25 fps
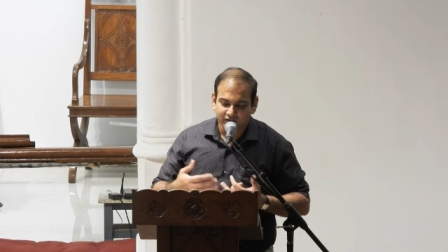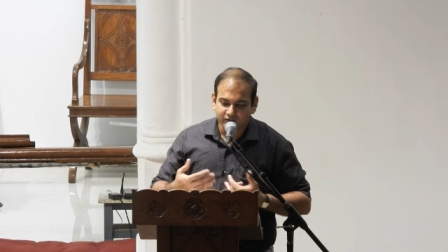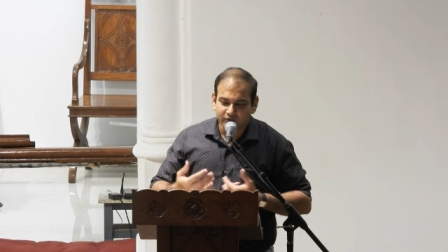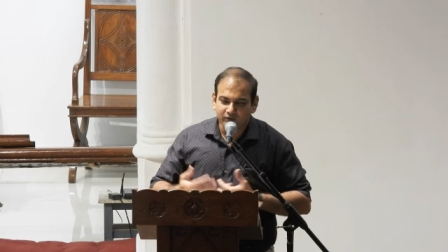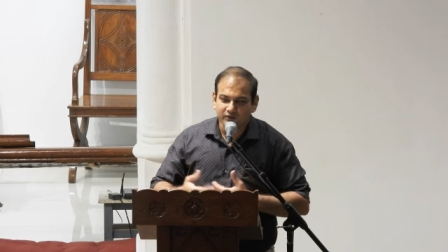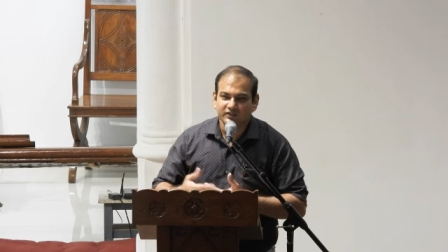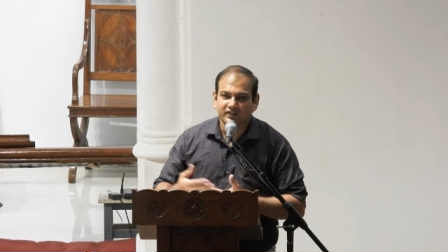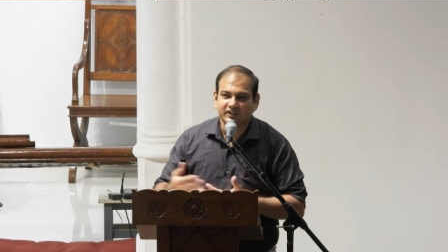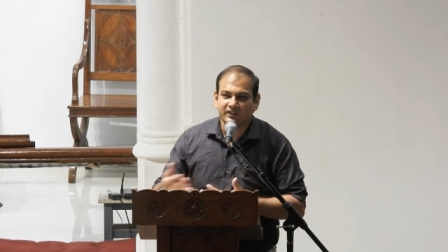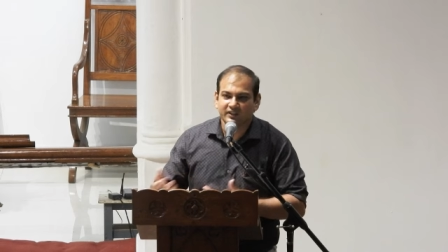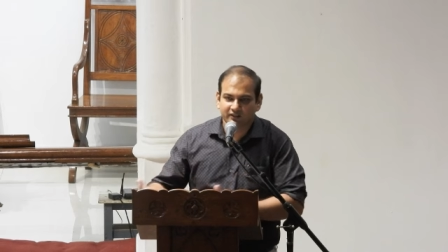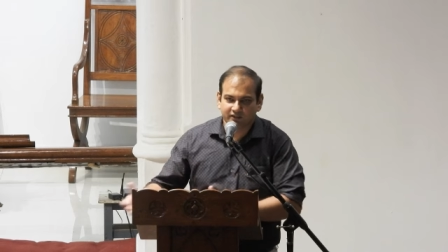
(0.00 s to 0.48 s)

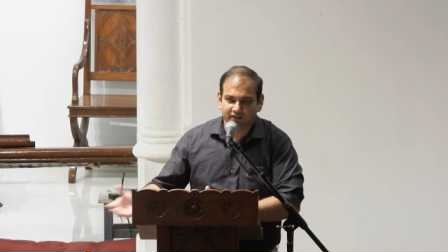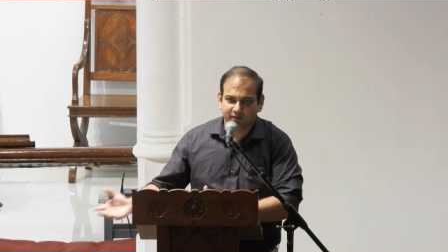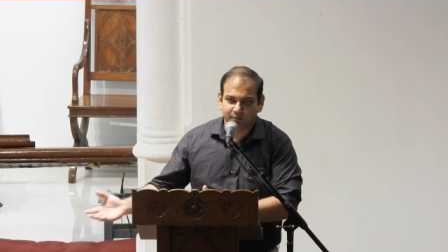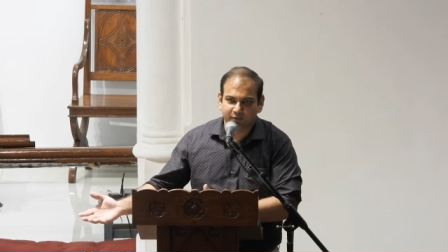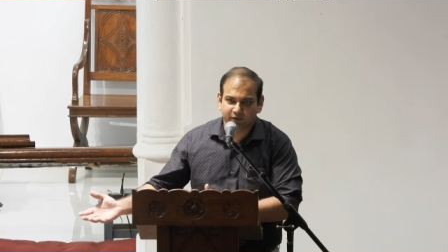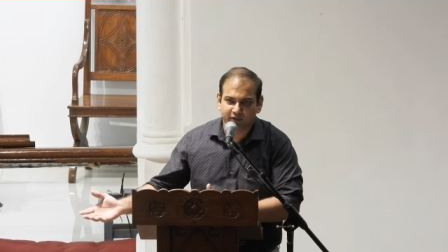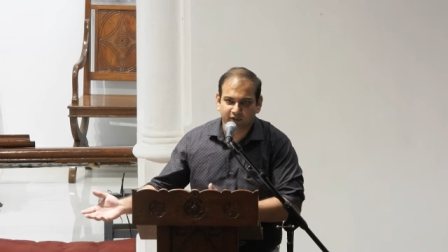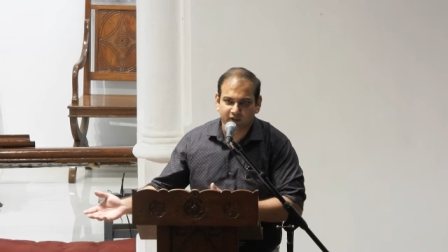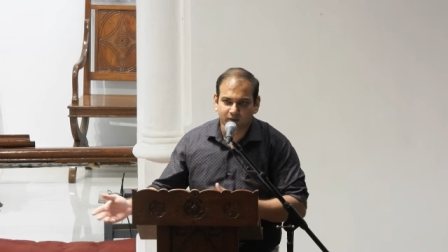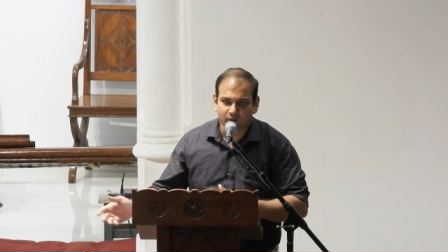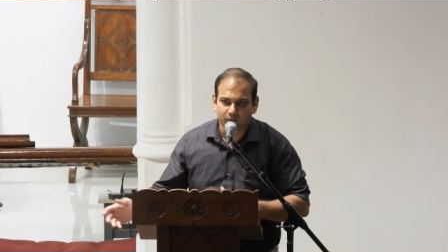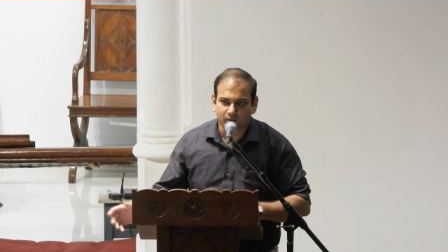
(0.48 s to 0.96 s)
Those are
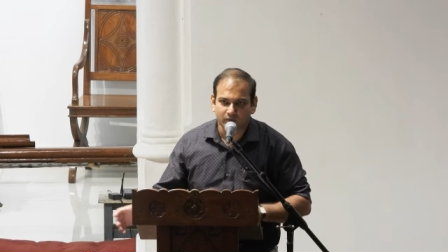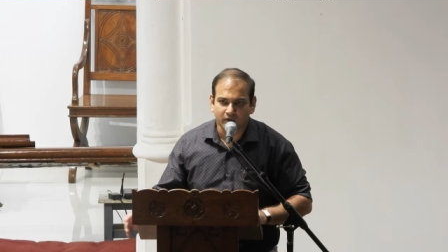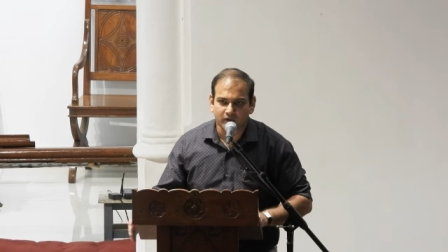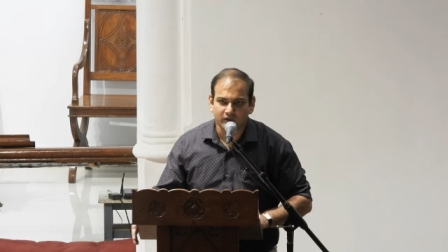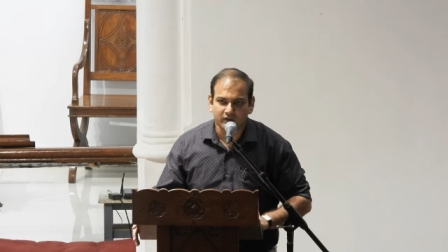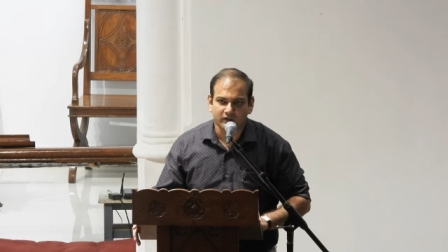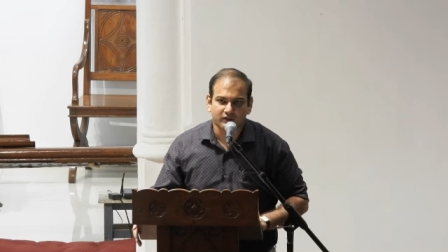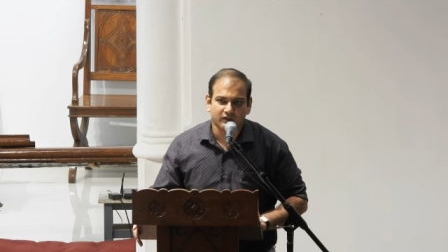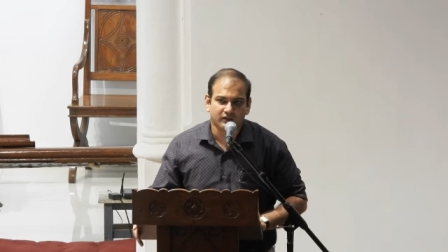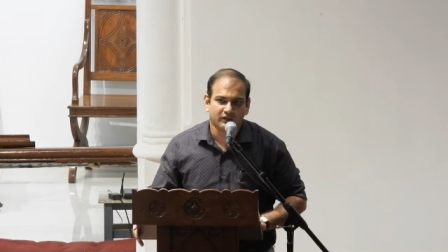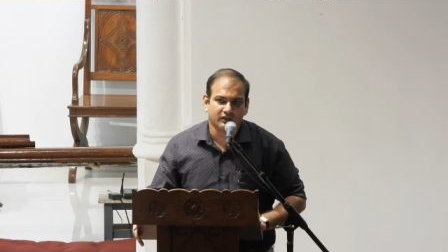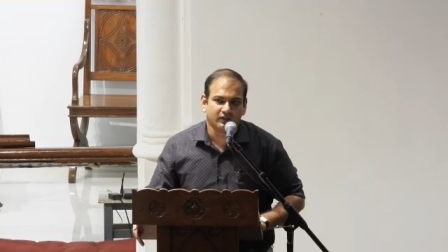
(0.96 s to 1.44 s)
typically
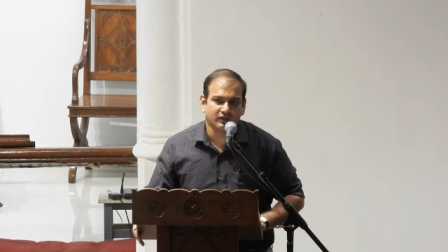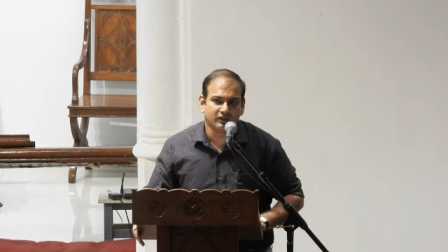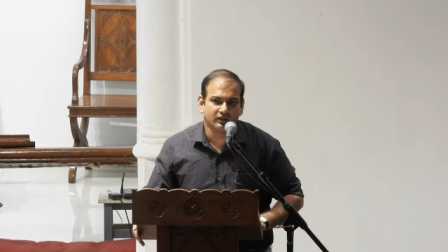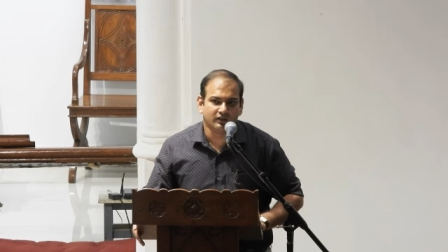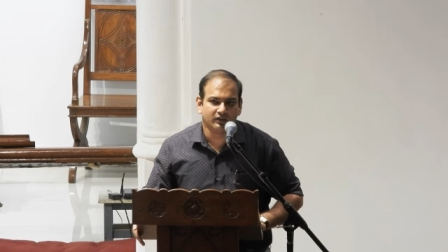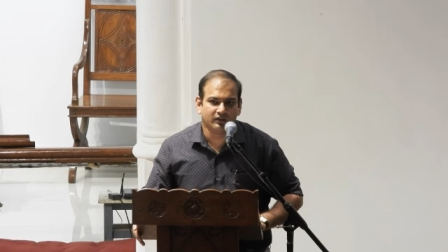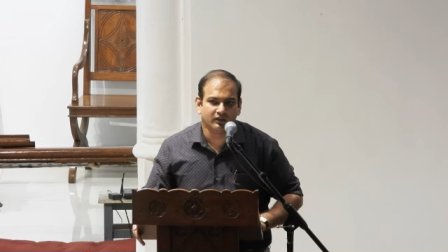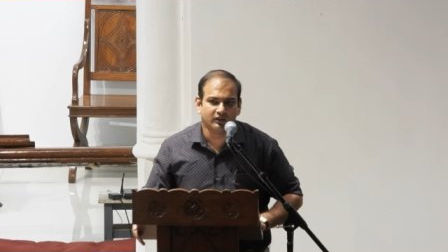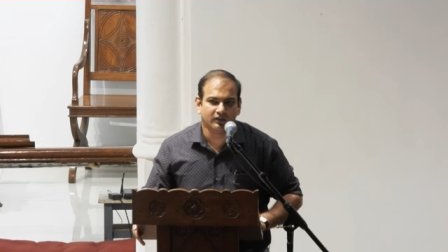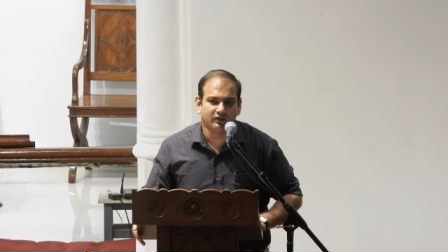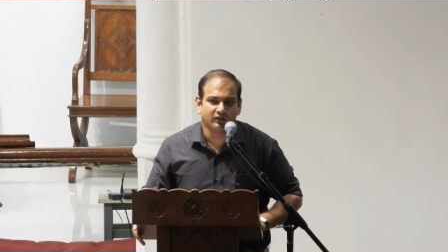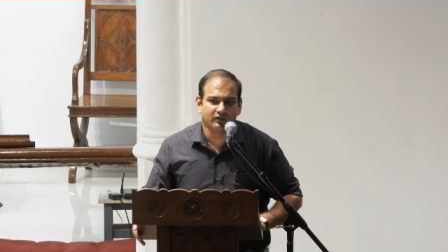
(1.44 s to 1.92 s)
what
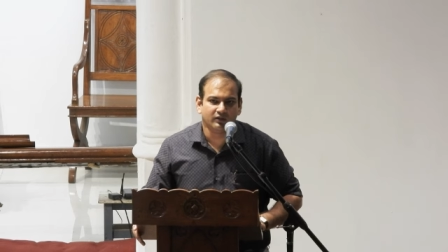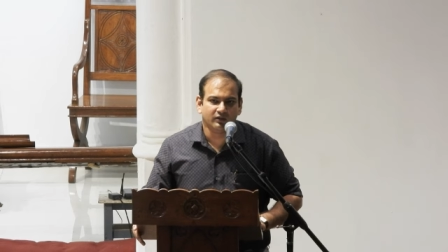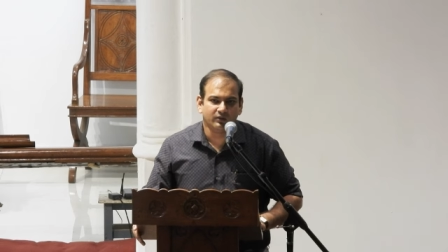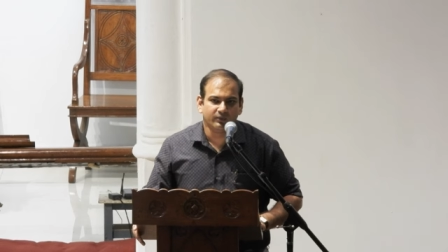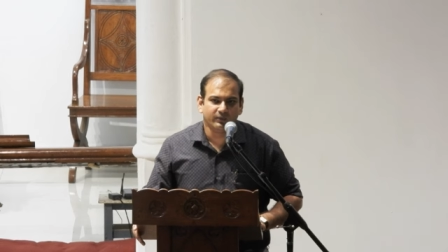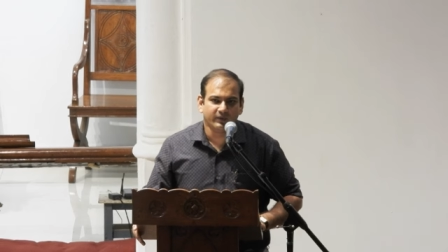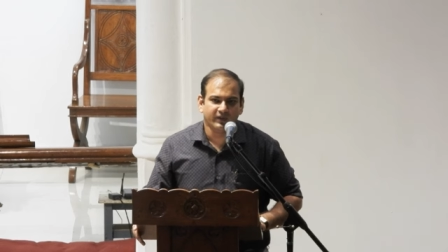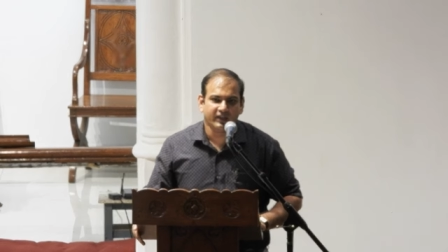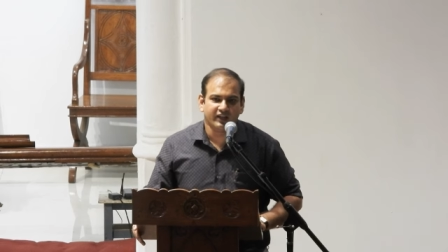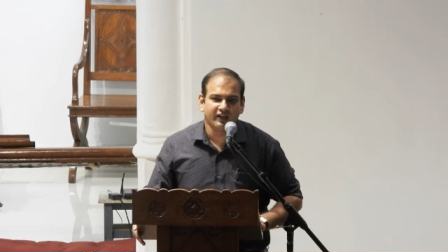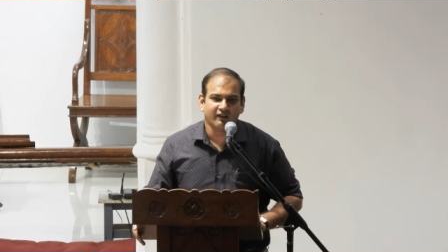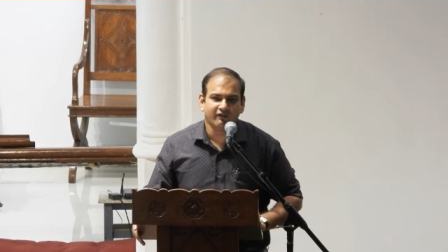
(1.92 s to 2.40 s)
uh,
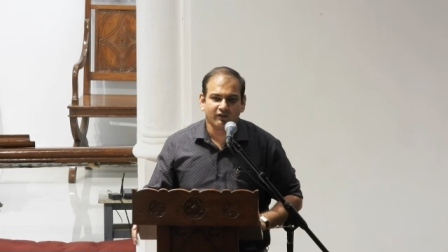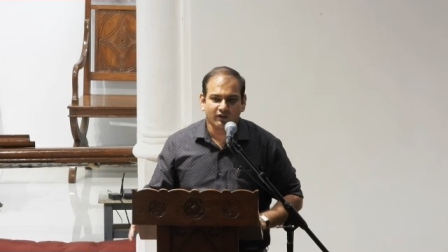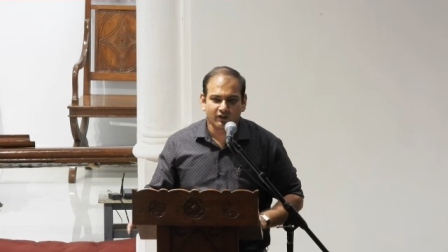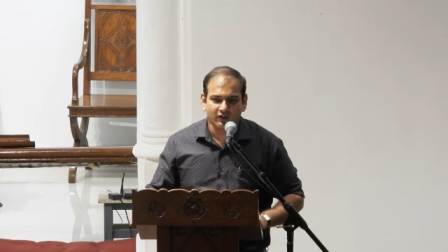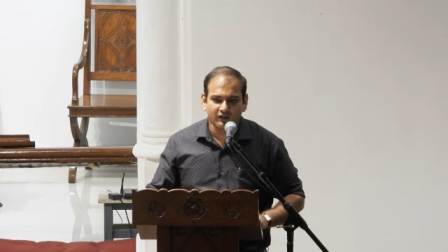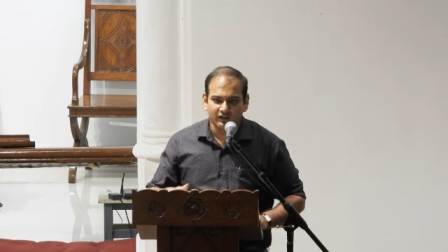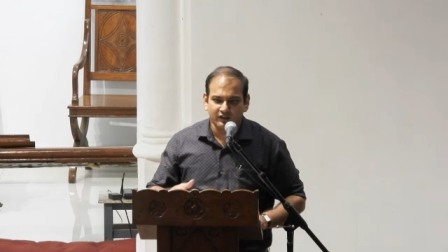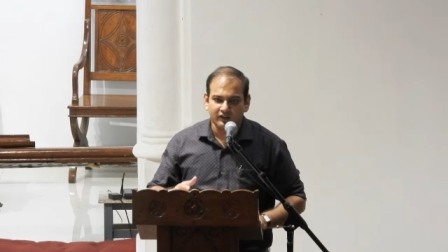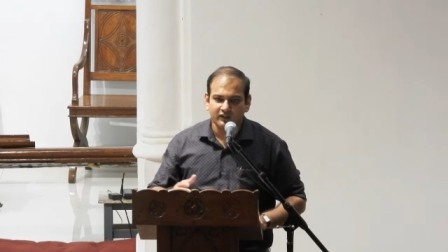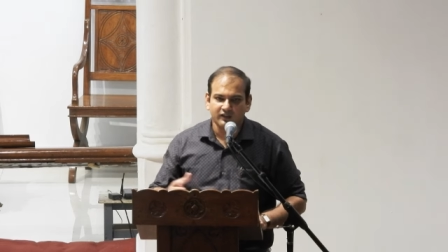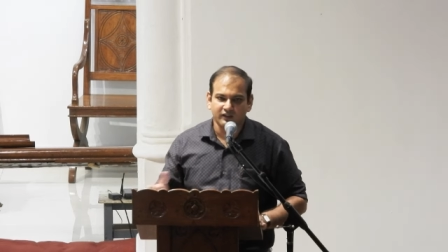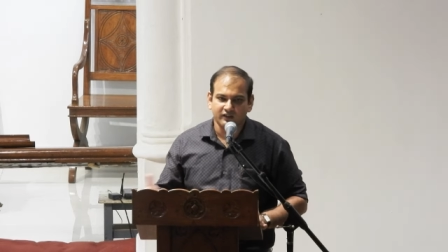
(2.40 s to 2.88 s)
we have
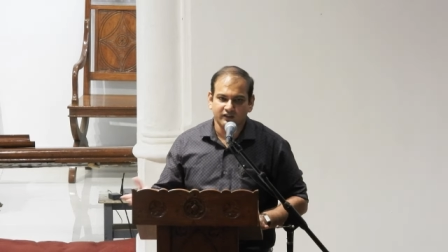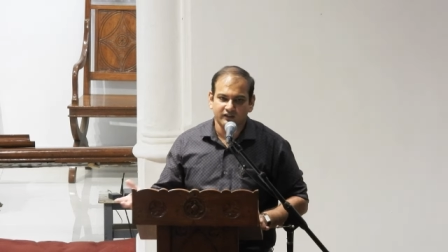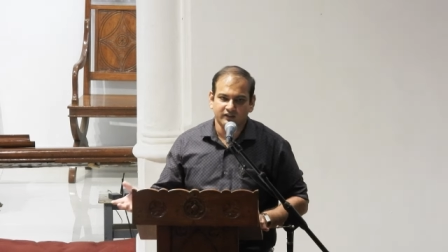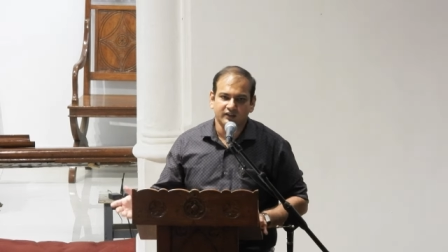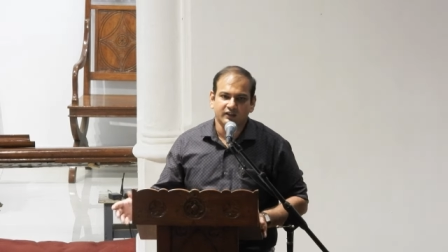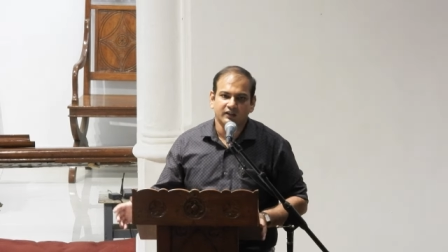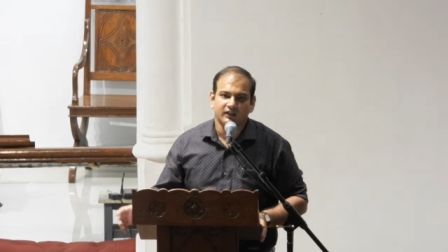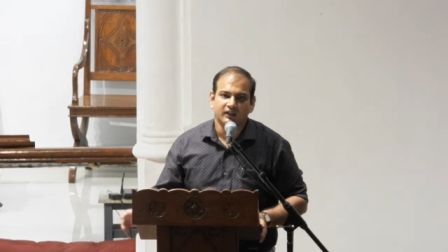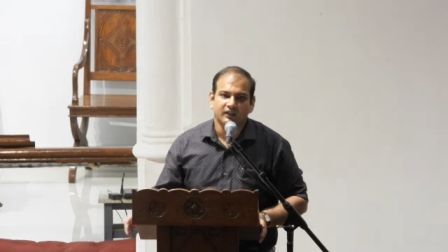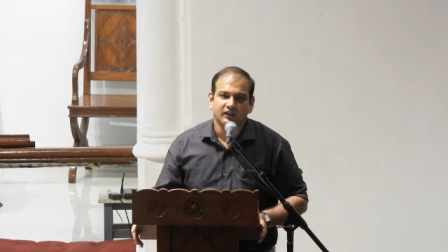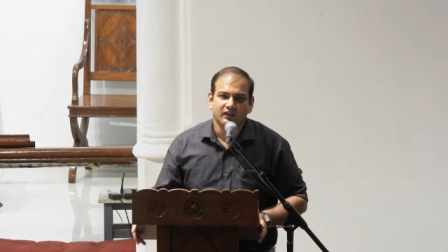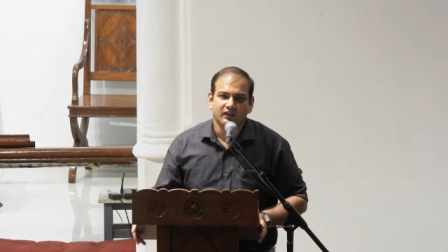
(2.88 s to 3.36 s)
all heard